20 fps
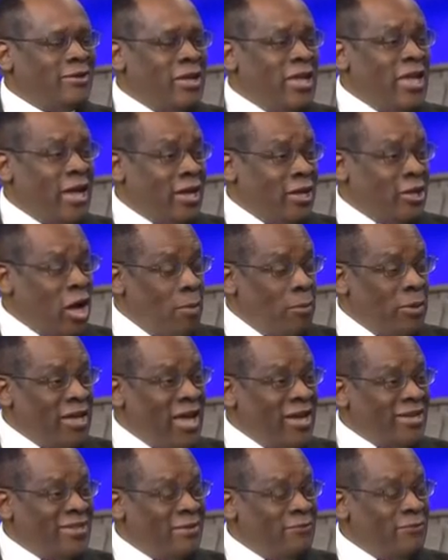economic
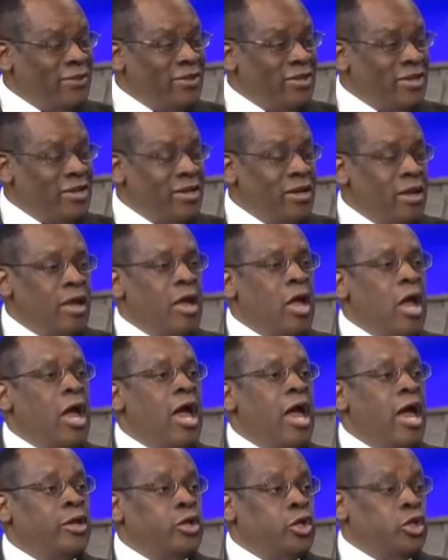activity
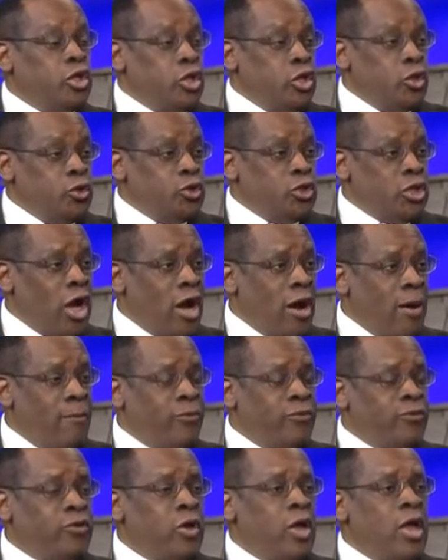and new
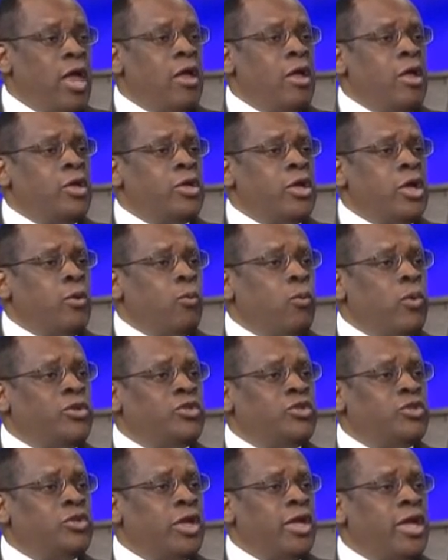jobs,
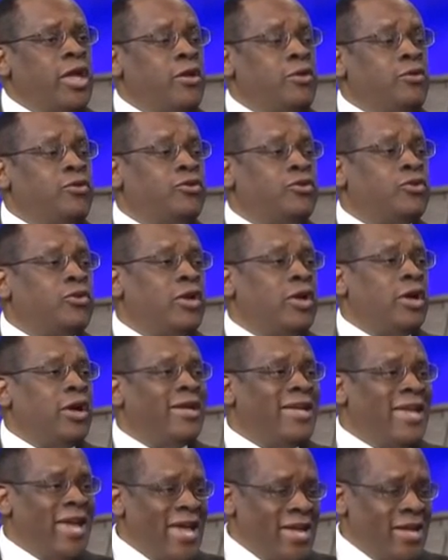which is a
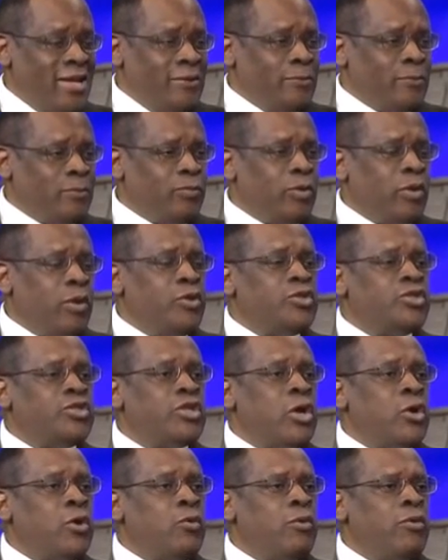gain.
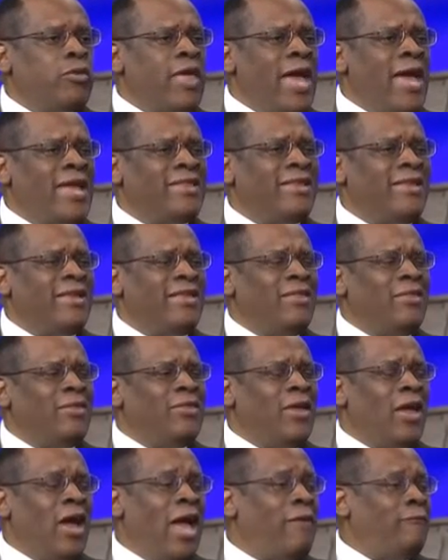So that
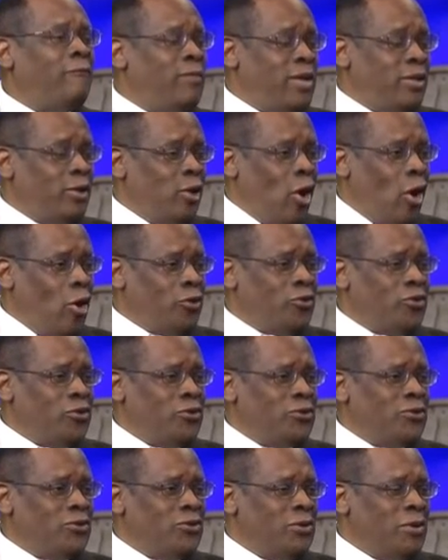there have been
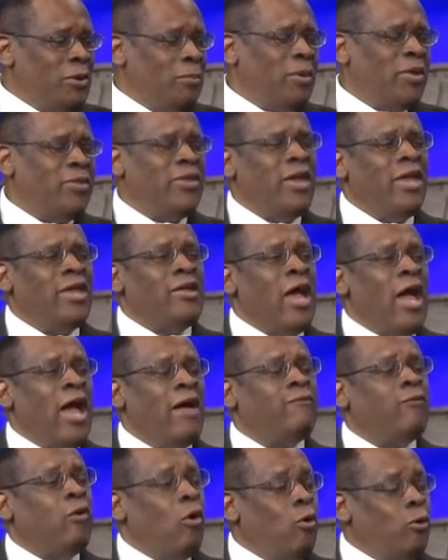losses, but there
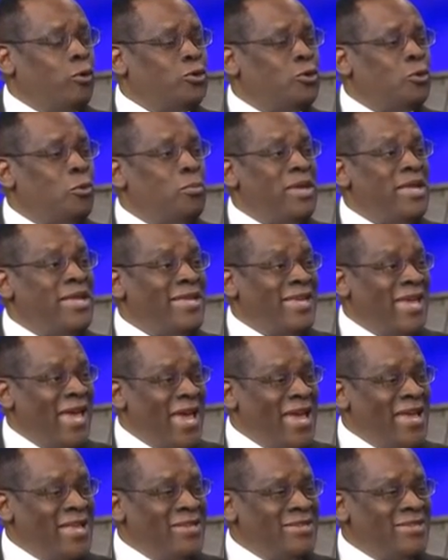have also been
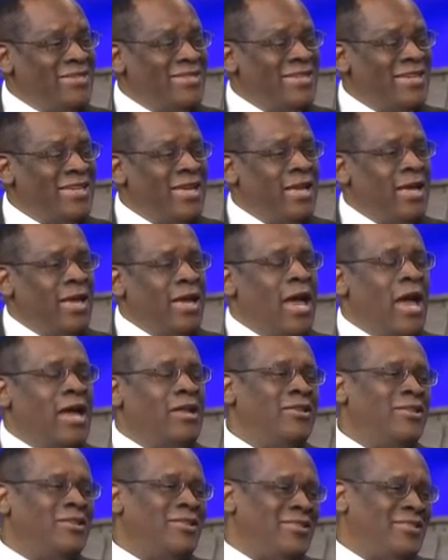gains. And
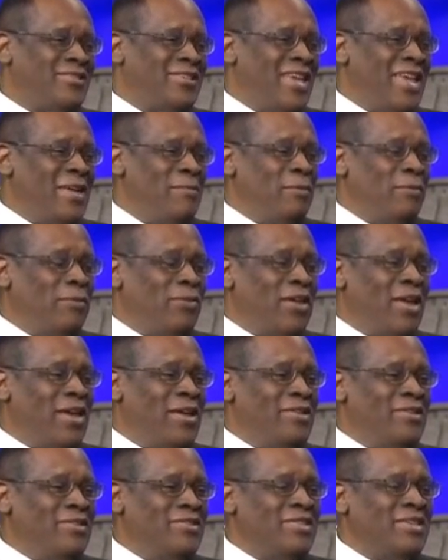in the scheme of
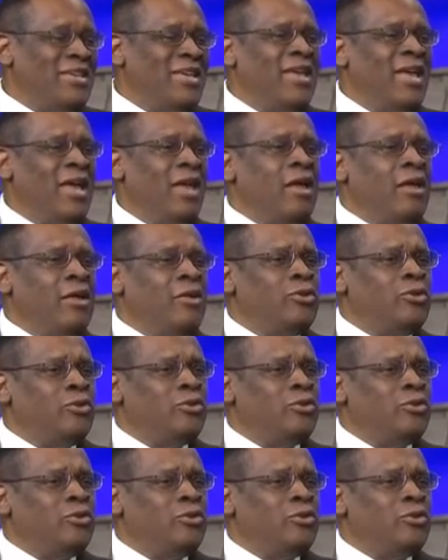things, to